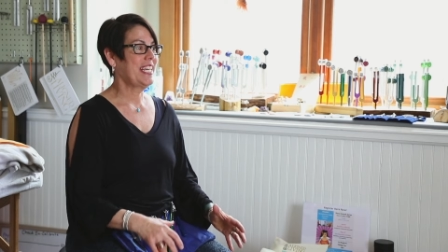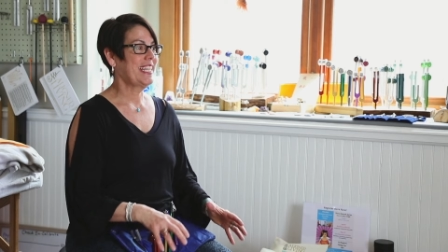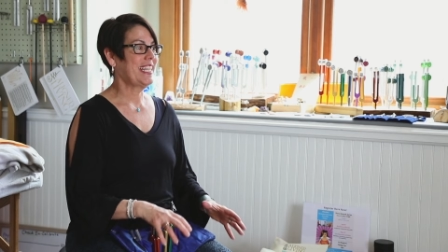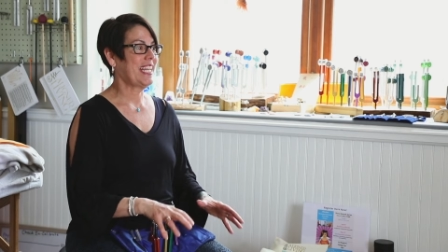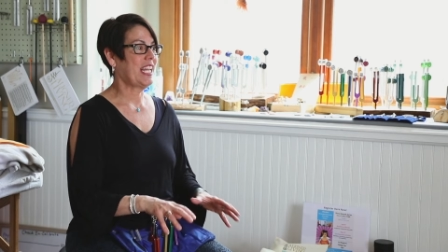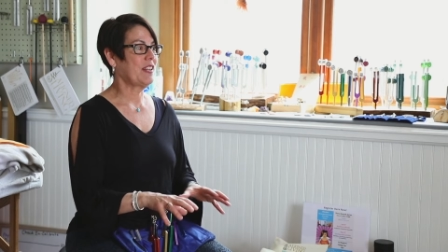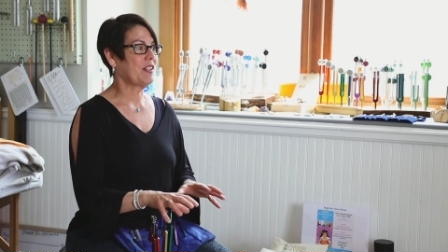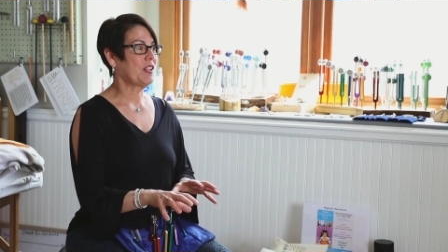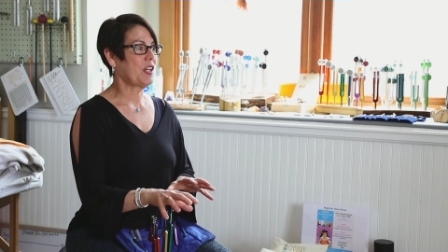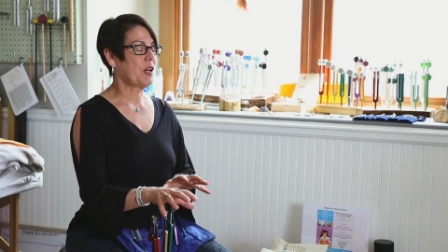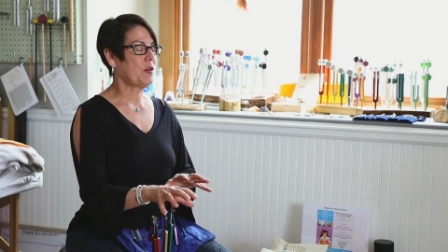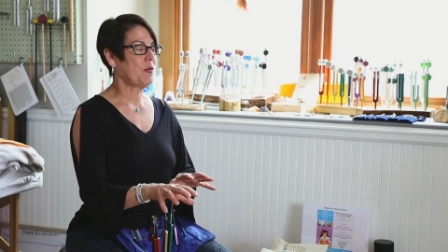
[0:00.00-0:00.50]

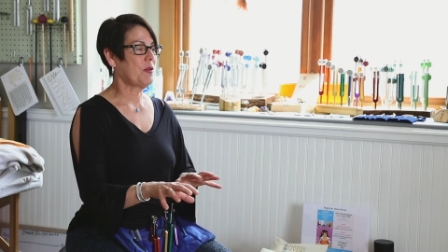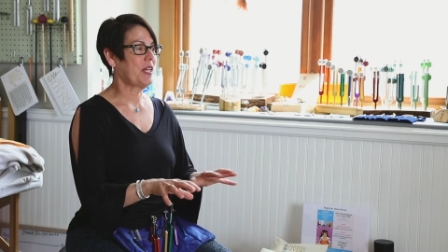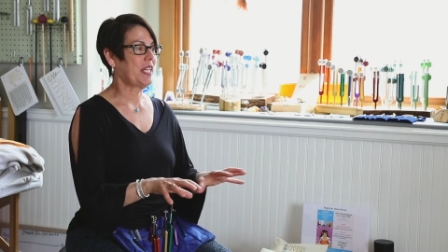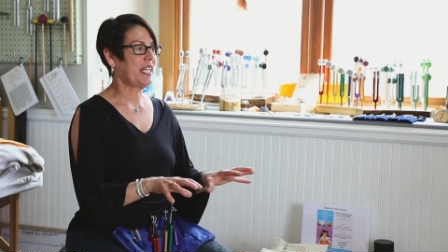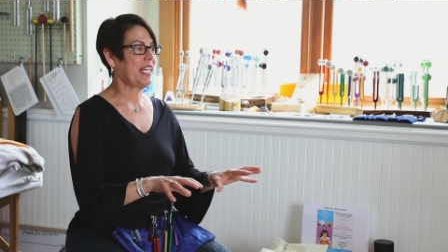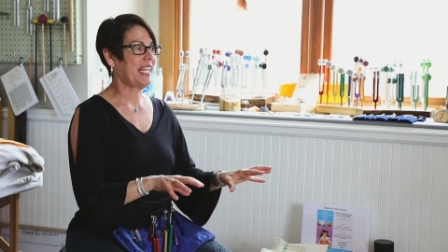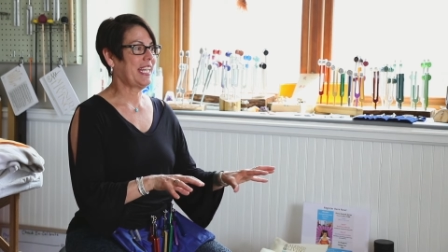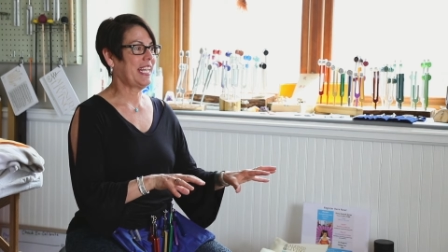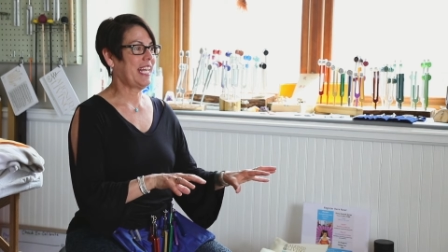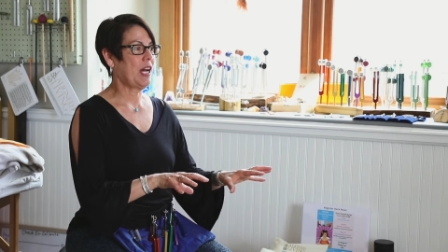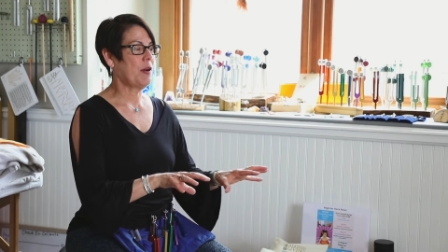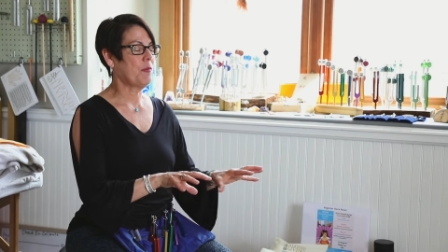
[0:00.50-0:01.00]
that go
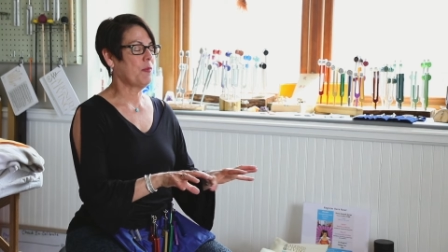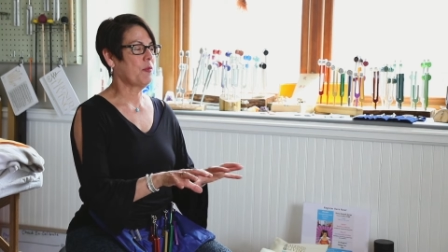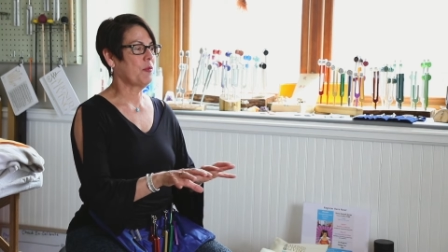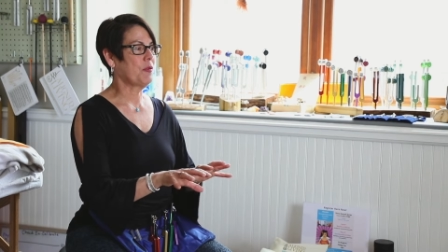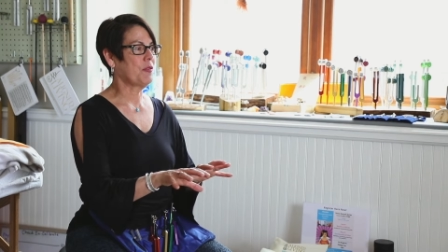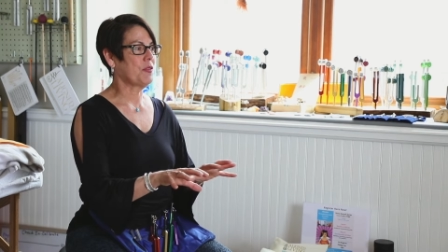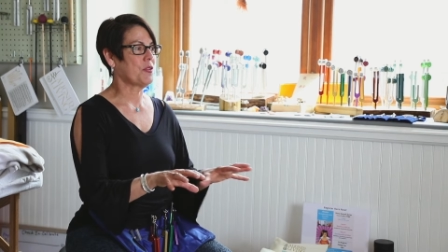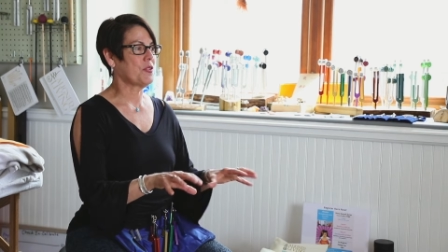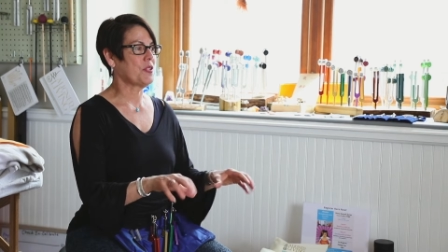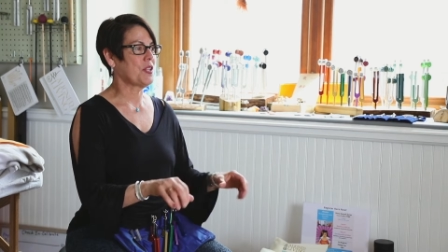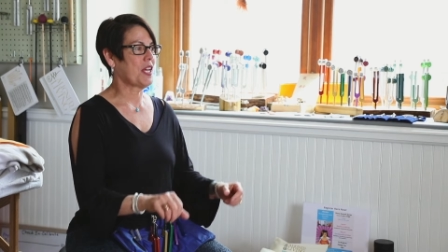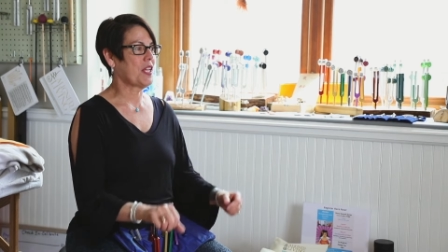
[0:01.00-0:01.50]
in and help them
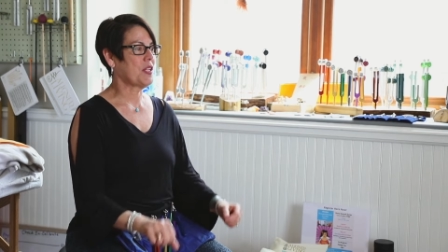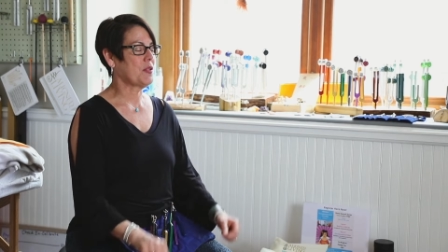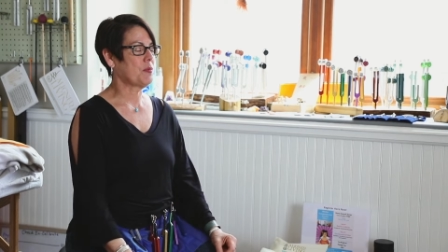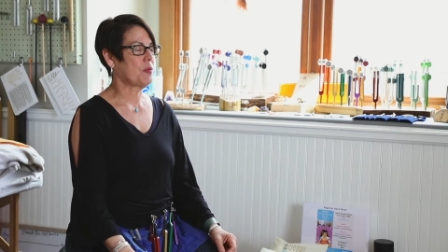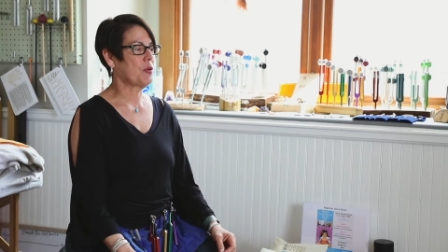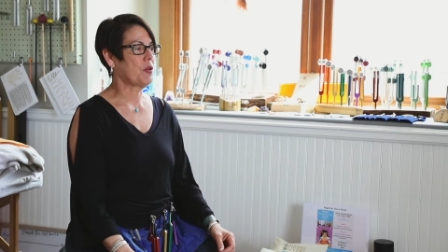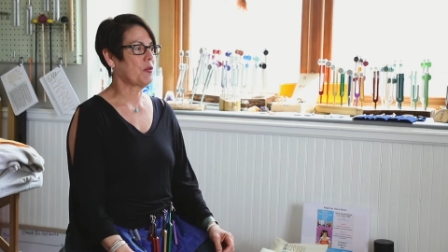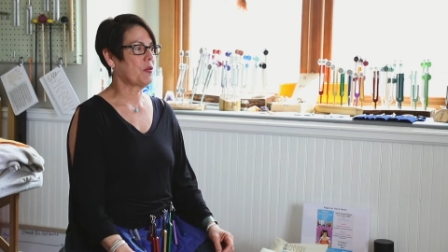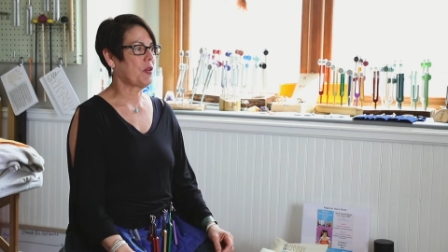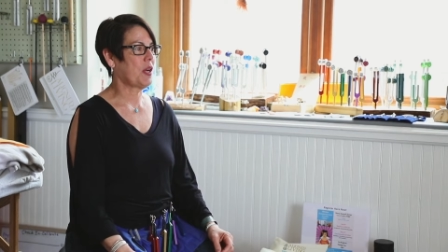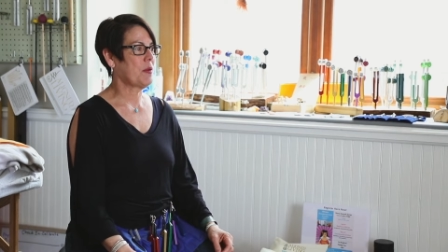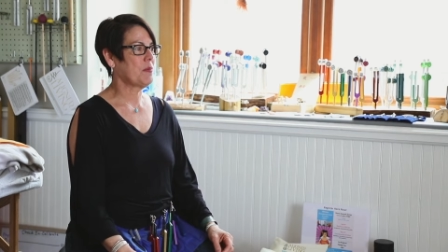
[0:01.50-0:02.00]
with their science
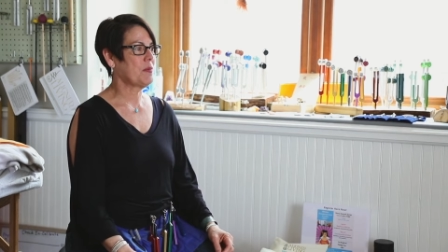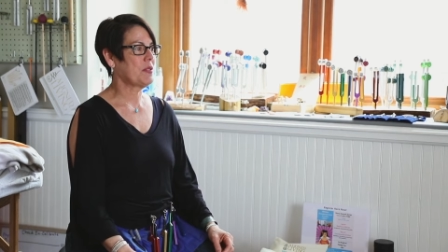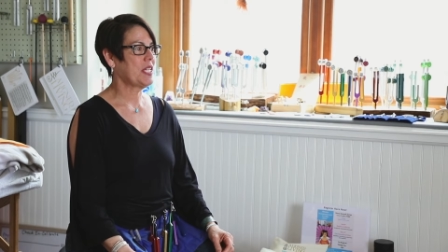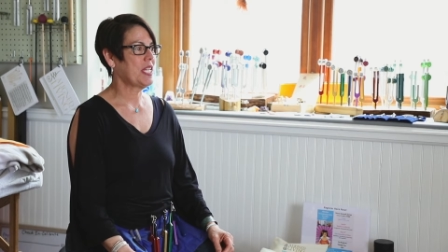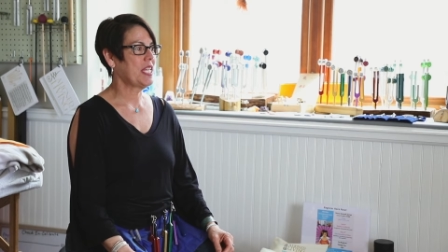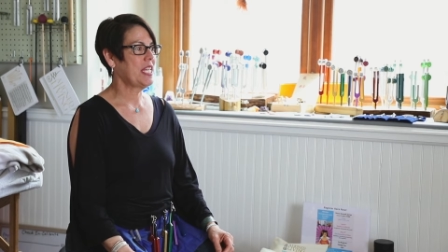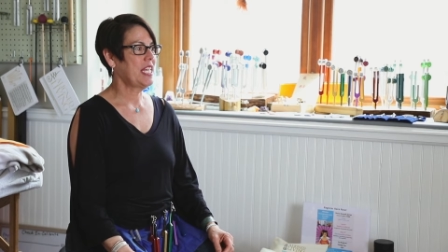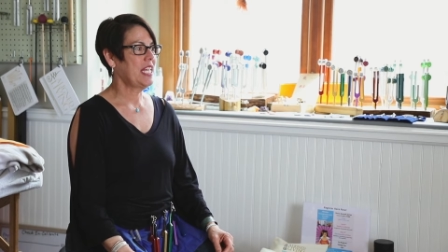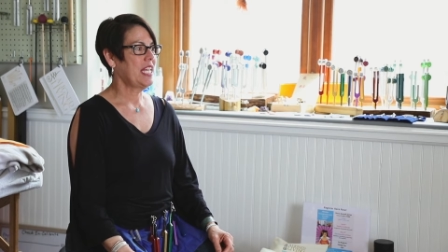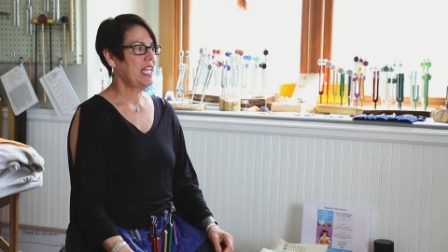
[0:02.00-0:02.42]
programs.